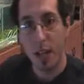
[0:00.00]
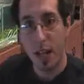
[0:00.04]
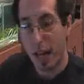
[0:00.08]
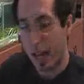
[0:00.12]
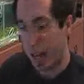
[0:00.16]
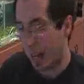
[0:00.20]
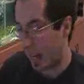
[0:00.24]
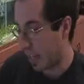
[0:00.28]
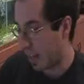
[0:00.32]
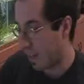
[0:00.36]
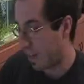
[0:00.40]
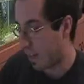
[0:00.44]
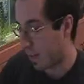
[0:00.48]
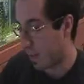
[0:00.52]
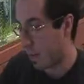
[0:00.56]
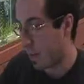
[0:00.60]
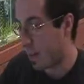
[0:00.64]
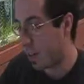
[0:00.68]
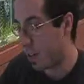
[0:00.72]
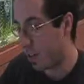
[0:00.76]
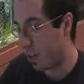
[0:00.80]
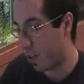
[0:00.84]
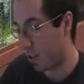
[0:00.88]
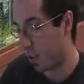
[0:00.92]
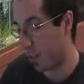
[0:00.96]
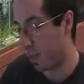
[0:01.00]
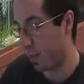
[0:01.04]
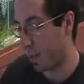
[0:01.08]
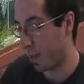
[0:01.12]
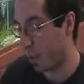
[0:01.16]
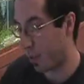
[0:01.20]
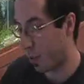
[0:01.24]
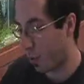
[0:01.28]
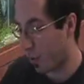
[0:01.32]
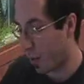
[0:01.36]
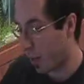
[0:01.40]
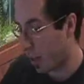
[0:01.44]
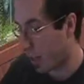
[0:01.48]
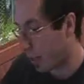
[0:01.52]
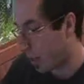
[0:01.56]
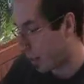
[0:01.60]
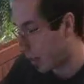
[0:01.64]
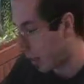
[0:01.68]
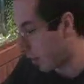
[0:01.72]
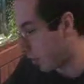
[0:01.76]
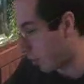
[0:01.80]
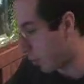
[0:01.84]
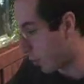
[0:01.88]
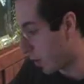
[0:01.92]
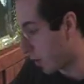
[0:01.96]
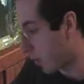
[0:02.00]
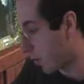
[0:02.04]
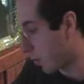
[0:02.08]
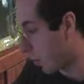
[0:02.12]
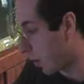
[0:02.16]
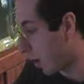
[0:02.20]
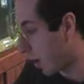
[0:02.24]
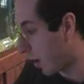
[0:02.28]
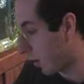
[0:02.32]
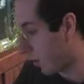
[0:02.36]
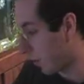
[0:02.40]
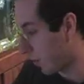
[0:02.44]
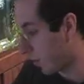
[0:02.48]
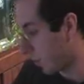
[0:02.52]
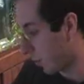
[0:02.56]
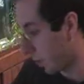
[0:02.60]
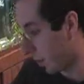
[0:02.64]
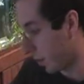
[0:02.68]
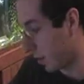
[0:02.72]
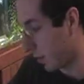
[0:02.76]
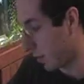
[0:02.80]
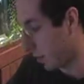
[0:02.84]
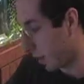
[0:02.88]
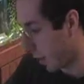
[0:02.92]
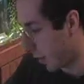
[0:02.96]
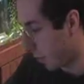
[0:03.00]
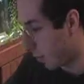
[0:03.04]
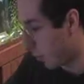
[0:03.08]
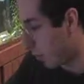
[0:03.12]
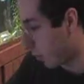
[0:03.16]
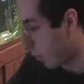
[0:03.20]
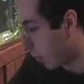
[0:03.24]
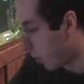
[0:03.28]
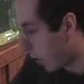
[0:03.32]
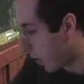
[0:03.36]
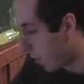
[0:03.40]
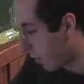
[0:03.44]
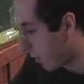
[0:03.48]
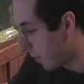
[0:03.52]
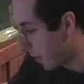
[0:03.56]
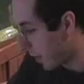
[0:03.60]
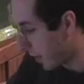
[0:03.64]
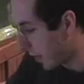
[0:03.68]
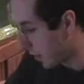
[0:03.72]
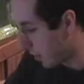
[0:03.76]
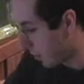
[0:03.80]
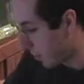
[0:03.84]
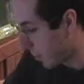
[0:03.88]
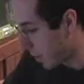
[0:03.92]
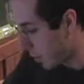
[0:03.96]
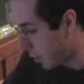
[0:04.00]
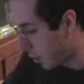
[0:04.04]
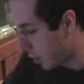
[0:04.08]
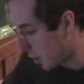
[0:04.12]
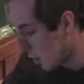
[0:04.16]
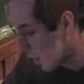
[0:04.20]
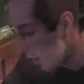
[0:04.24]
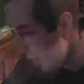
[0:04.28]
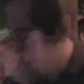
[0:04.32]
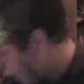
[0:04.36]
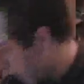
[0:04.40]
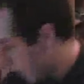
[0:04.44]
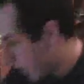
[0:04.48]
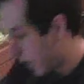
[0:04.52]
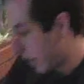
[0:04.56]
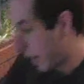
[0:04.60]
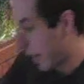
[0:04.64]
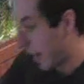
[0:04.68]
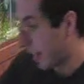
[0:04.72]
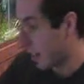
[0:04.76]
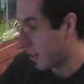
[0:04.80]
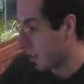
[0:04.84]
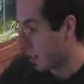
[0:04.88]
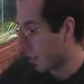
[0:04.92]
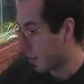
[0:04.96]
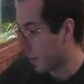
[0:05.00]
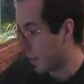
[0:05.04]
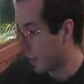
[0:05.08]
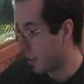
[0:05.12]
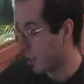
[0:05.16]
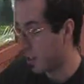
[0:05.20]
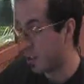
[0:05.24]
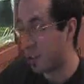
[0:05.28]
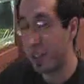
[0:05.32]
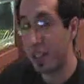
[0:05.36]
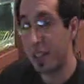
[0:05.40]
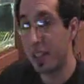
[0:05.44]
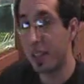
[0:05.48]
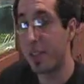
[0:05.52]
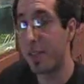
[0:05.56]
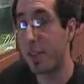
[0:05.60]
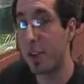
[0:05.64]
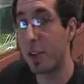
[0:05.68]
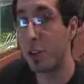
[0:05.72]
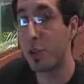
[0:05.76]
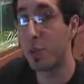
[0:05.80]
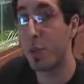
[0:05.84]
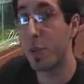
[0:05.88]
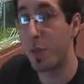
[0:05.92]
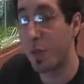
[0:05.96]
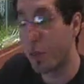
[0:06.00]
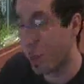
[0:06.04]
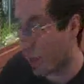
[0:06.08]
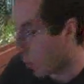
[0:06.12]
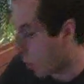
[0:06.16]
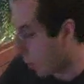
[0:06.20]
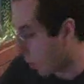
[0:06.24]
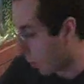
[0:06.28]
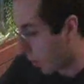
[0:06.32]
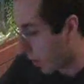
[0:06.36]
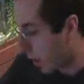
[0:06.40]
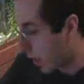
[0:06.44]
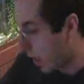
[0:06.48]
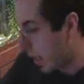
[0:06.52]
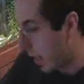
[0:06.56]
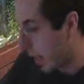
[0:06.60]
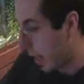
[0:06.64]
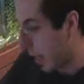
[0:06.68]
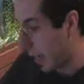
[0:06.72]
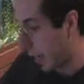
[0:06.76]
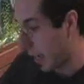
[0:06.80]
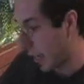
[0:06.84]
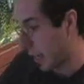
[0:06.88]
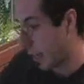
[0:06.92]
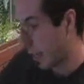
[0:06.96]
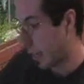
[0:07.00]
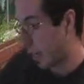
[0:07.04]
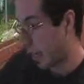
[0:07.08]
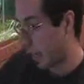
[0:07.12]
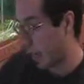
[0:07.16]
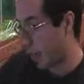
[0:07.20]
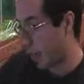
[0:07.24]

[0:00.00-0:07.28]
And He even mentions them in 3:12. Well, not 3:12, but it's mentioned. It actually mentions it in the verse before, in